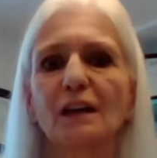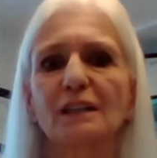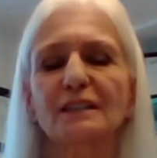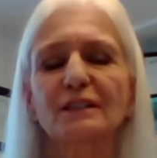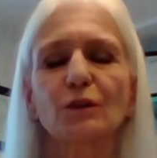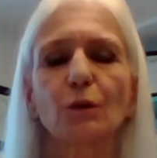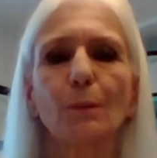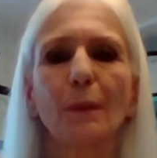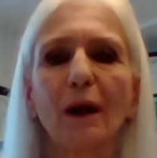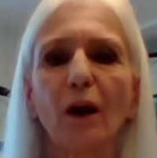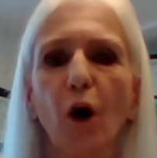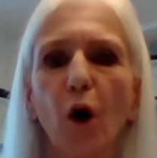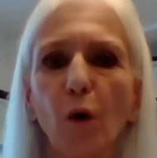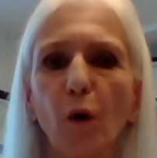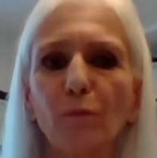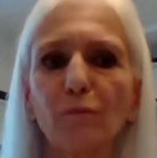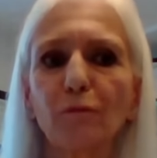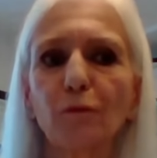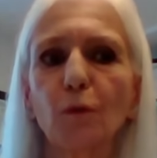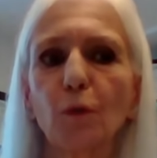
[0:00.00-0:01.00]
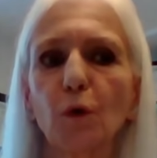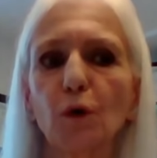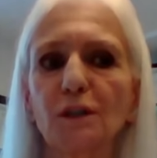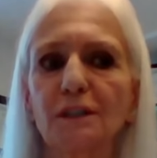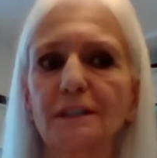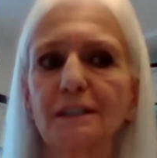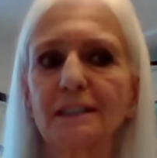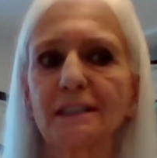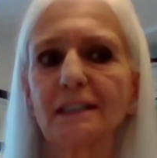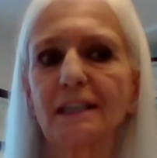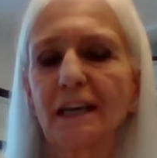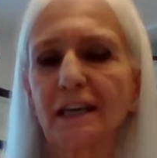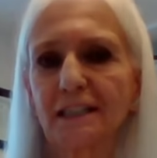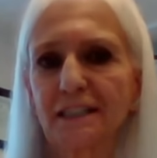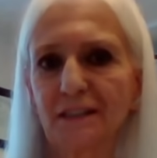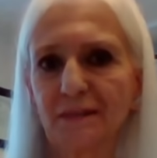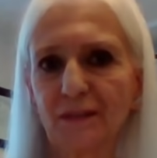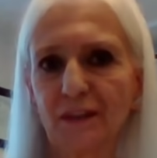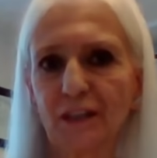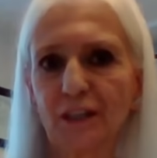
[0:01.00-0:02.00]
So my hope for
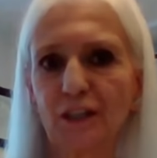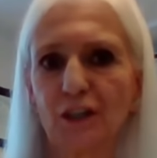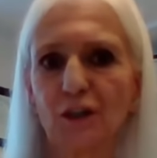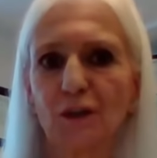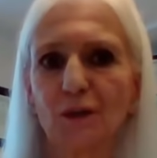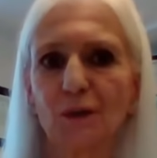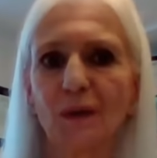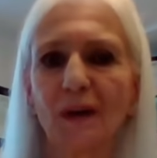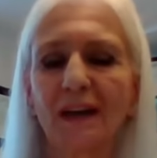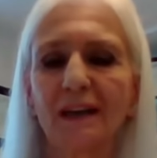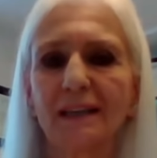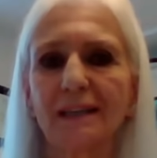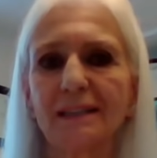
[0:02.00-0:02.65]
today's video